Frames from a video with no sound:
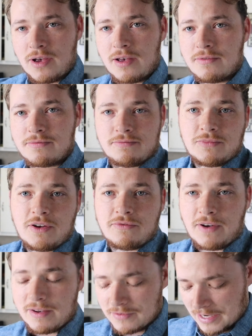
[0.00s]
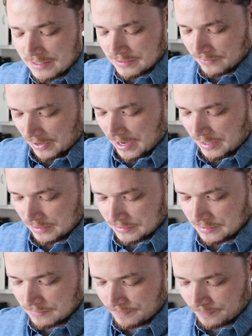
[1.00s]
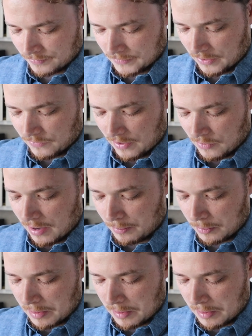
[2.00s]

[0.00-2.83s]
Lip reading: have 5 days of eggs. Now, if you have a couple